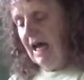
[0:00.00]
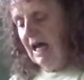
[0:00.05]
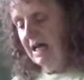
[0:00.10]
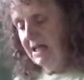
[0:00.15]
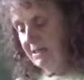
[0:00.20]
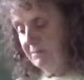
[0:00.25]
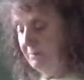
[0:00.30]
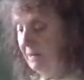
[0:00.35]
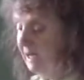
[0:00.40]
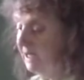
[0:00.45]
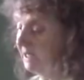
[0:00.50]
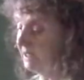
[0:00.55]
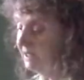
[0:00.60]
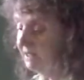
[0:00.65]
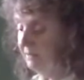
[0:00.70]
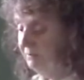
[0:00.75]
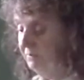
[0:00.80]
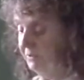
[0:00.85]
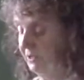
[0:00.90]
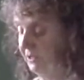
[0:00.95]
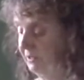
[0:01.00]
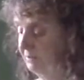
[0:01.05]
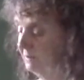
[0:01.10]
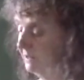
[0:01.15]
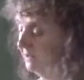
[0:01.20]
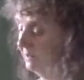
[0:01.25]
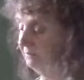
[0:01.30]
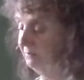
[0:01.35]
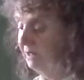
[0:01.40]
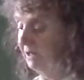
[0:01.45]
His mates
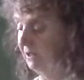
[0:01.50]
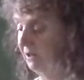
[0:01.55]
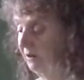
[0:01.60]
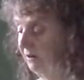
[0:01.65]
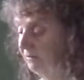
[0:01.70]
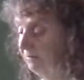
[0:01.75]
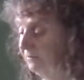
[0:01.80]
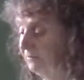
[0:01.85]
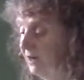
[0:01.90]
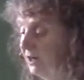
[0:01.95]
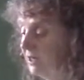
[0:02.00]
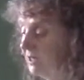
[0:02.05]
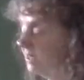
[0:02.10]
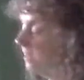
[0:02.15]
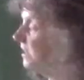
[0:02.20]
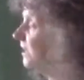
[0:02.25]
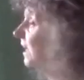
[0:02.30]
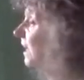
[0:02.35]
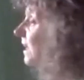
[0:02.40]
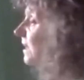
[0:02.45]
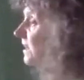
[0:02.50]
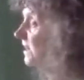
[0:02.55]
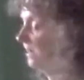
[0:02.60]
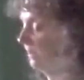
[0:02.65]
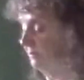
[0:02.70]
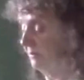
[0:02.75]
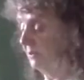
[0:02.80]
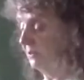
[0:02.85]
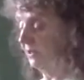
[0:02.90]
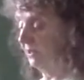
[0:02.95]
sometimes give me a lot of fuss and
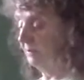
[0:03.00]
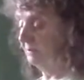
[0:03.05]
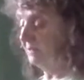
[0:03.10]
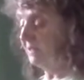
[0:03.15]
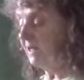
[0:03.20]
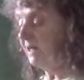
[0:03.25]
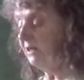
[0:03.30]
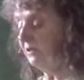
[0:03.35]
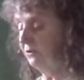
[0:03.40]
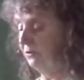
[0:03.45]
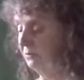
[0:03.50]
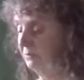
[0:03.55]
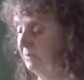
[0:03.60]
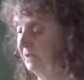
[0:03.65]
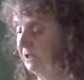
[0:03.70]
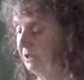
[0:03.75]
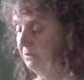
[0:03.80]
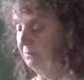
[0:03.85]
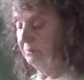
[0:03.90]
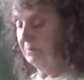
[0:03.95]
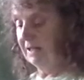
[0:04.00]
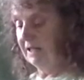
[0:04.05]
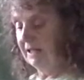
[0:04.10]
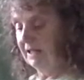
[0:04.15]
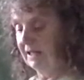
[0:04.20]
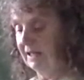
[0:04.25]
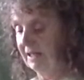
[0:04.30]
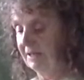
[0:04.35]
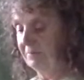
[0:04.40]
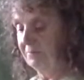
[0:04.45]
sometimes ignore me
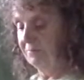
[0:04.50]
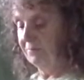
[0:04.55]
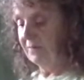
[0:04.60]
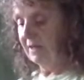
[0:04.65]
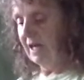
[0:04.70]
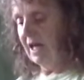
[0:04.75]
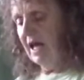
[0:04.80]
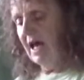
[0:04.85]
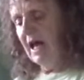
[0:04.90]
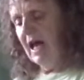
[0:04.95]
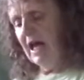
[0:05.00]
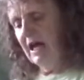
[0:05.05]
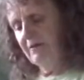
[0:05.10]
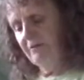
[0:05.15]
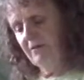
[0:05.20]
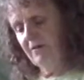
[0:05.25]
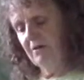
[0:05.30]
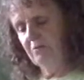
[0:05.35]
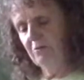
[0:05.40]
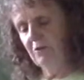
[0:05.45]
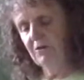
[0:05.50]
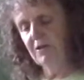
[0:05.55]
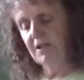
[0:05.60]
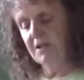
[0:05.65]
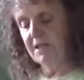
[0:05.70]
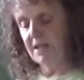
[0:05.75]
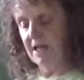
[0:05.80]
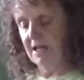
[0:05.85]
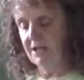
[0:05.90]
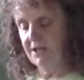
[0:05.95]
completely. If I
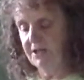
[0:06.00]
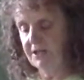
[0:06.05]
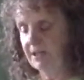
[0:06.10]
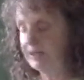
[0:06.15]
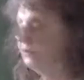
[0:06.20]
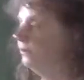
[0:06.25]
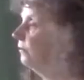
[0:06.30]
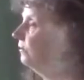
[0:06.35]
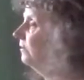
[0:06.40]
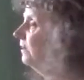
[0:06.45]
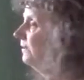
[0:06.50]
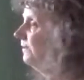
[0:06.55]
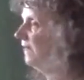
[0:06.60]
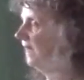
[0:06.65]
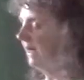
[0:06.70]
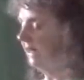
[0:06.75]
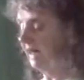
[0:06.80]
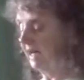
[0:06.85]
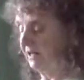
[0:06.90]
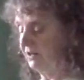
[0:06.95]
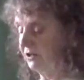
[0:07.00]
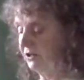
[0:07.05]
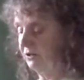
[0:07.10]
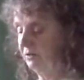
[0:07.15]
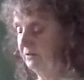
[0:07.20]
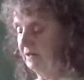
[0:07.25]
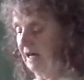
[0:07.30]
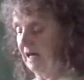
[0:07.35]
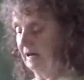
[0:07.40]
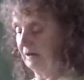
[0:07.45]
want attention or if they get
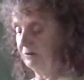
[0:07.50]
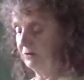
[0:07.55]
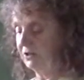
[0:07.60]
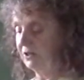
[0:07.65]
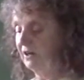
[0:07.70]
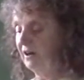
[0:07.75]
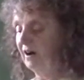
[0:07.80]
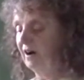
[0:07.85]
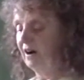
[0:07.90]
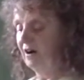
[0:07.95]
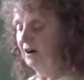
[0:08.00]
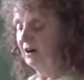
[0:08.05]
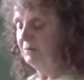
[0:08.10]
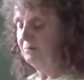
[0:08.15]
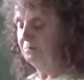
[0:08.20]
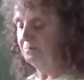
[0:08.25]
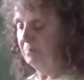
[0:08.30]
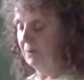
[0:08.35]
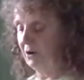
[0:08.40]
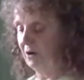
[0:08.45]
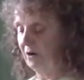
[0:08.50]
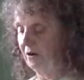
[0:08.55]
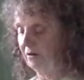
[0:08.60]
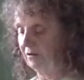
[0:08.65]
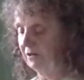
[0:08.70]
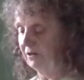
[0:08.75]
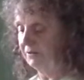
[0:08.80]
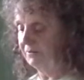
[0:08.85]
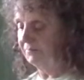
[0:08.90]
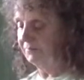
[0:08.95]
too loud, I
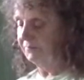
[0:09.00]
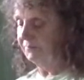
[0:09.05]
bark.